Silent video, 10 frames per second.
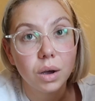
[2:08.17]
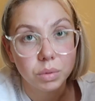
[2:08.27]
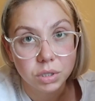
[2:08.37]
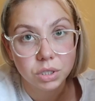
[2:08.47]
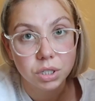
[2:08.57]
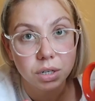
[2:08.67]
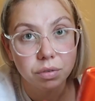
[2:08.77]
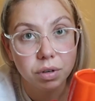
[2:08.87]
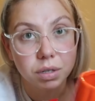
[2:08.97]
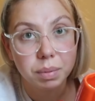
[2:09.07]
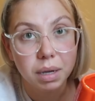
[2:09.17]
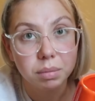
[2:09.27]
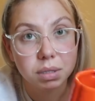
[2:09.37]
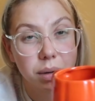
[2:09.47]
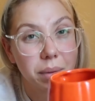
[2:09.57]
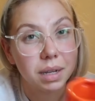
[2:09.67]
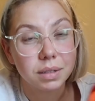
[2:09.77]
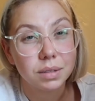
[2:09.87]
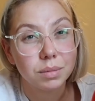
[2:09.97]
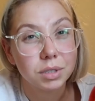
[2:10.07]
I wasn't sure if I'd be able to get my
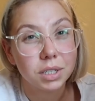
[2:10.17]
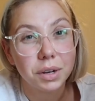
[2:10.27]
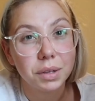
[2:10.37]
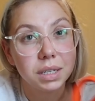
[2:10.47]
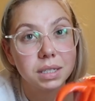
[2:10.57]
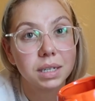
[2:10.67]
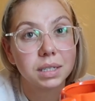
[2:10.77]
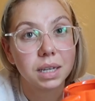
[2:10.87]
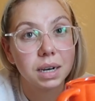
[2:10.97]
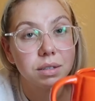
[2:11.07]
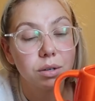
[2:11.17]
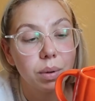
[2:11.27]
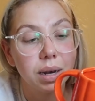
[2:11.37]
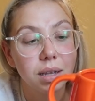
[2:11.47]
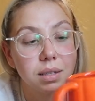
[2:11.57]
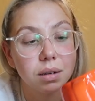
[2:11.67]
hands on them. But you know how these things sell out so quickly.